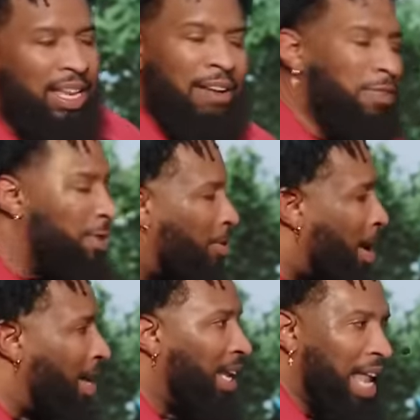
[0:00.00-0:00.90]
Devil, you
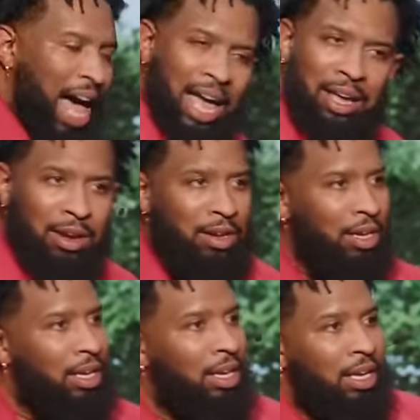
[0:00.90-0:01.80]
are a liar.
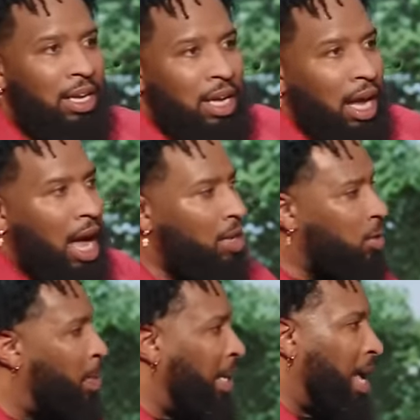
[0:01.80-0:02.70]
I
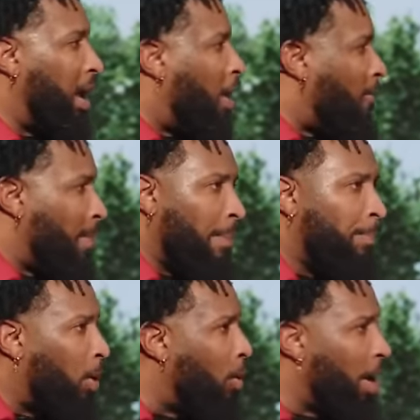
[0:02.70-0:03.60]
speak that off my
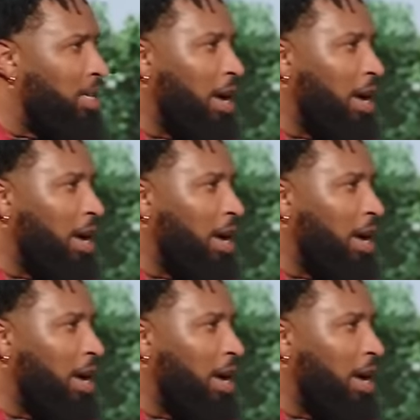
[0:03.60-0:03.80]
boys,